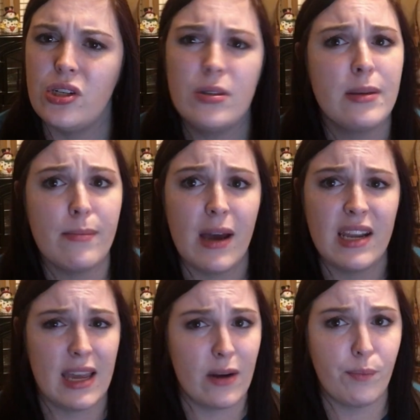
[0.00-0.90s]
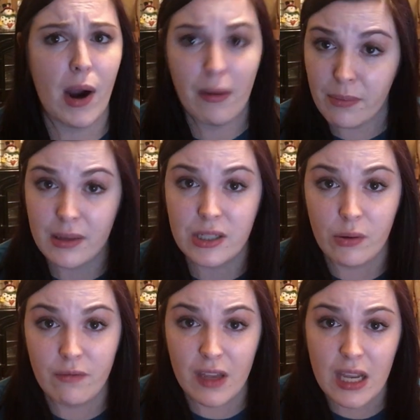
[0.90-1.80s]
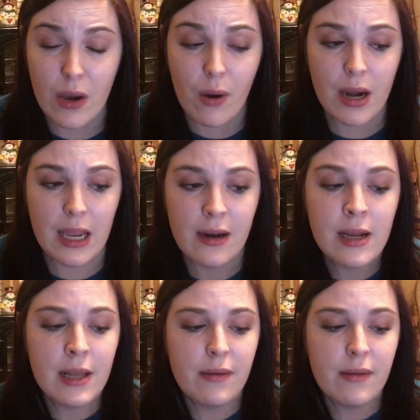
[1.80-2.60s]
do some money and I'll probably do a video on it,